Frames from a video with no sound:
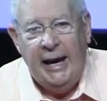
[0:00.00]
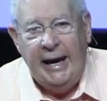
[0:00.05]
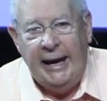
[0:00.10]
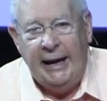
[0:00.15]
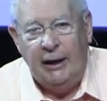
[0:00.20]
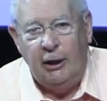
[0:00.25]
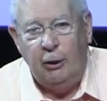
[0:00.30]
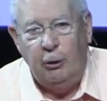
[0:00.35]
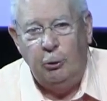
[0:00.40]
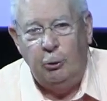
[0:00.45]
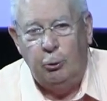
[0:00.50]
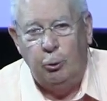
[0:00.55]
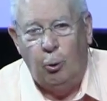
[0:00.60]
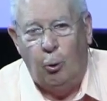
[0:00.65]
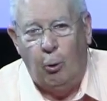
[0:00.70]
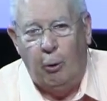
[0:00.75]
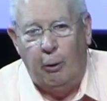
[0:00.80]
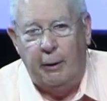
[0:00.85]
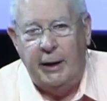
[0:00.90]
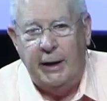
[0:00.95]
in
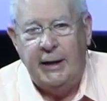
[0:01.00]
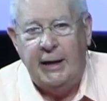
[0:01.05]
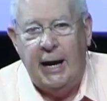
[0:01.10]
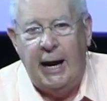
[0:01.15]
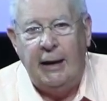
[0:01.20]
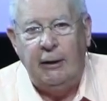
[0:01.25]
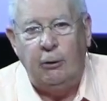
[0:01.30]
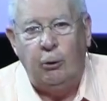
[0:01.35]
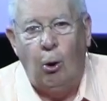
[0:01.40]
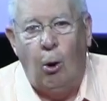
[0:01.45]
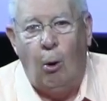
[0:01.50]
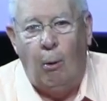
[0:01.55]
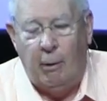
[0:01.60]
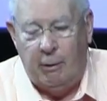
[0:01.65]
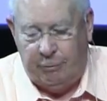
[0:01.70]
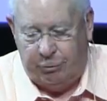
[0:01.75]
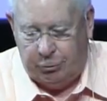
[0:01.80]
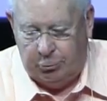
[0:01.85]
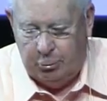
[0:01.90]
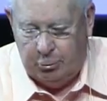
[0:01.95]
enduring and
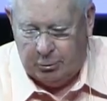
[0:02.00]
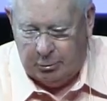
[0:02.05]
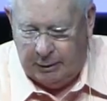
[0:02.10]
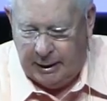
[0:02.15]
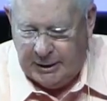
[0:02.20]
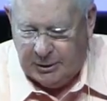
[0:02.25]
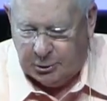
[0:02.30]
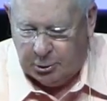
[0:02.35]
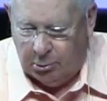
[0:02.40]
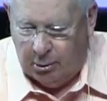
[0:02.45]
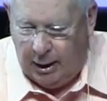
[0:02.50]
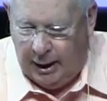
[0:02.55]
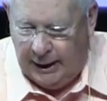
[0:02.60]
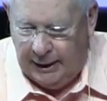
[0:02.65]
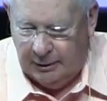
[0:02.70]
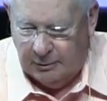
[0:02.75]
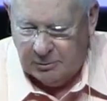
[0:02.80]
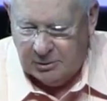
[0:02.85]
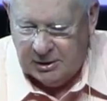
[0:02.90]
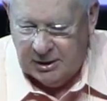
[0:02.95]
going through great
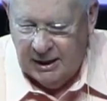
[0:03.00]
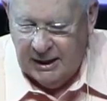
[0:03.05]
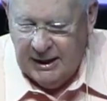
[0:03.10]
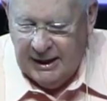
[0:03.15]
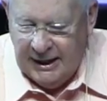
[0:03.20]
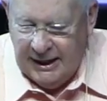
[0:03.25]
trials.